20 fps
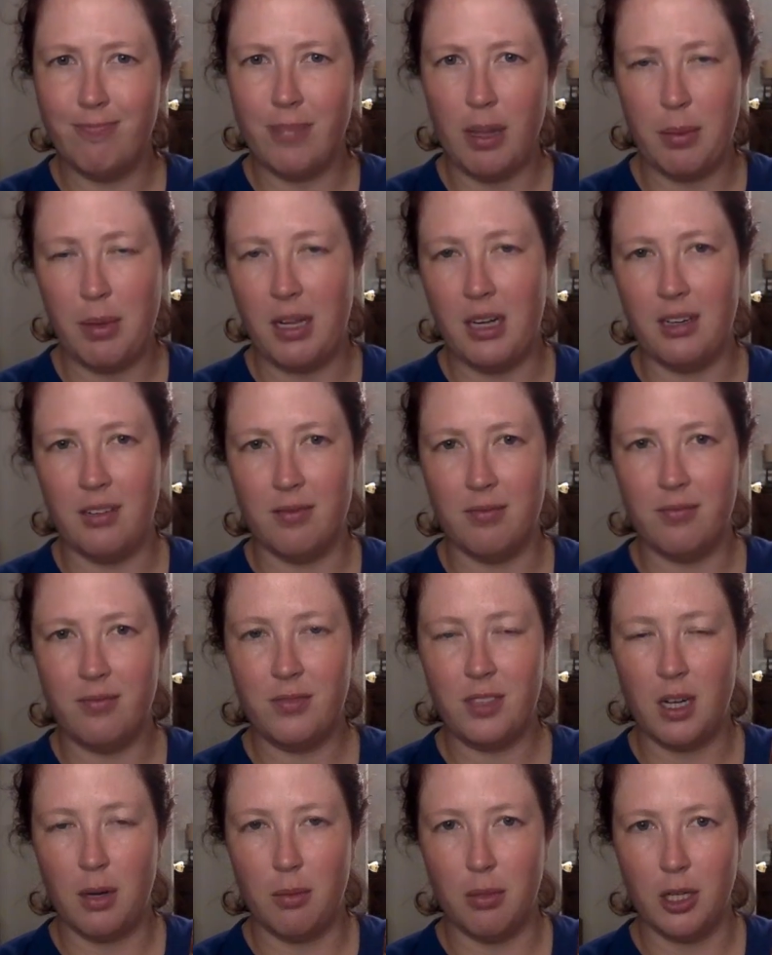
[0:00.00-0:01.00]
I mean,
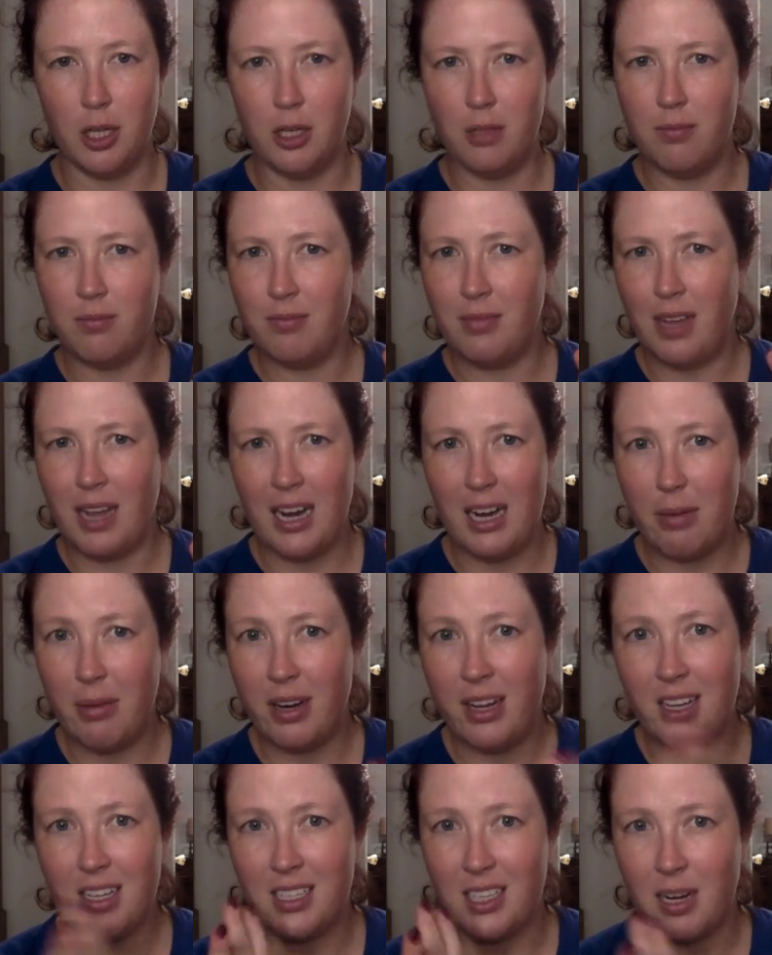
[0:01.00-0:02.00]
tumbler.
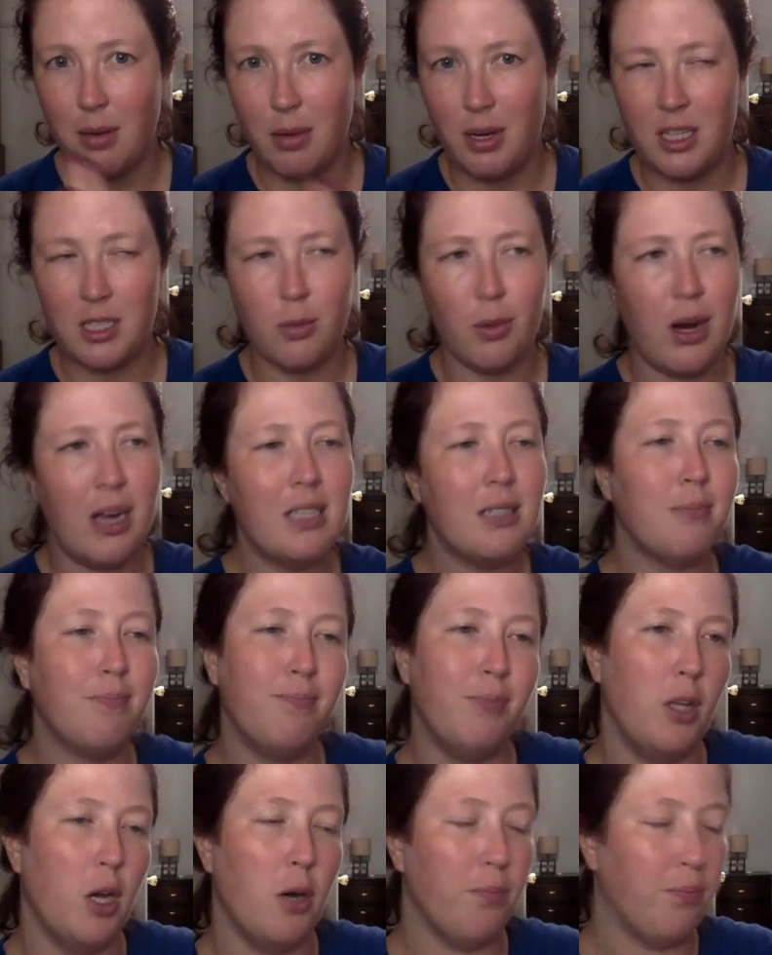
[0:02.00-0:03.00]
Anybody? Is anybody surprised?
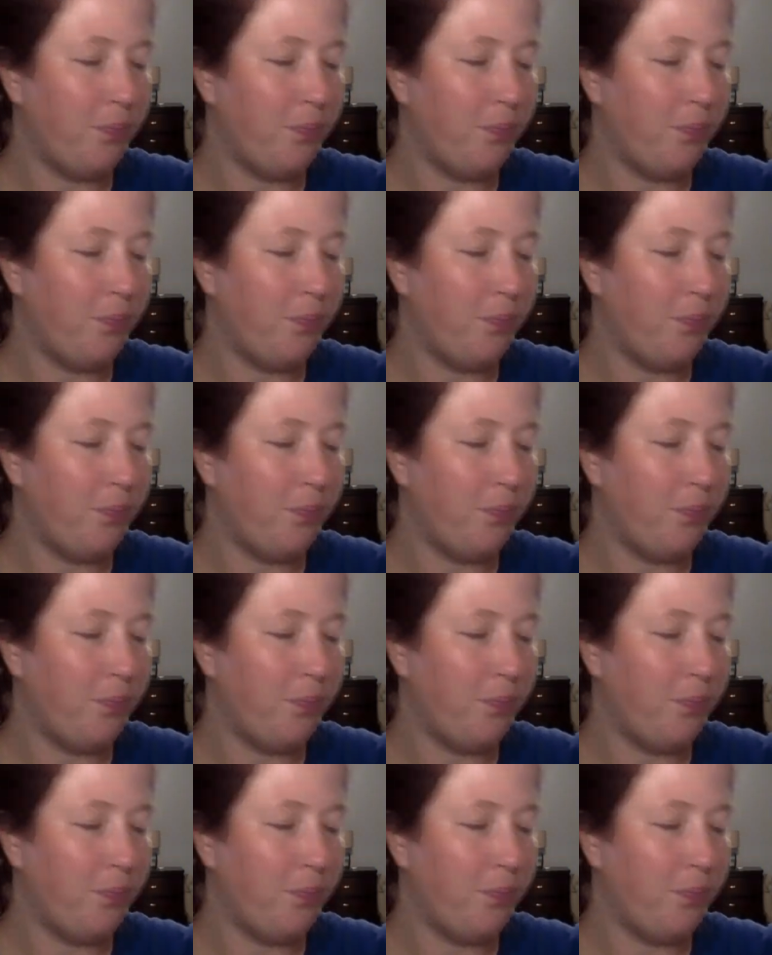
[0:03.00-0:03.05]
No.